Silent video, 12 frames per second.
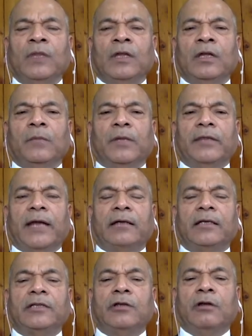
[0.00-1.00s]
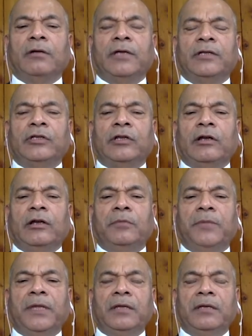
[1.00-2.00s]
But that does not necessarily
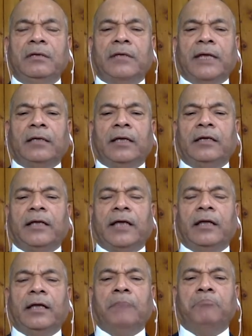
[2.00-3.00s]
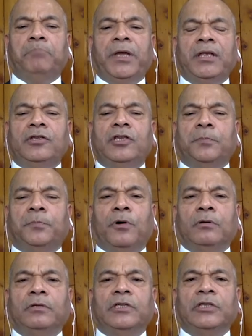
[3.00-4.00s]
mean that it can impinge
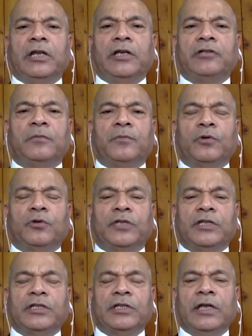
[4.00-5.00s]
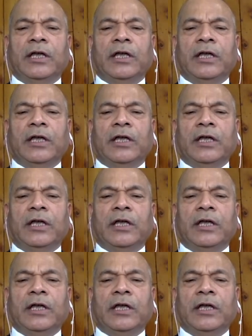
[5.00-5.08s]
upon the selection process.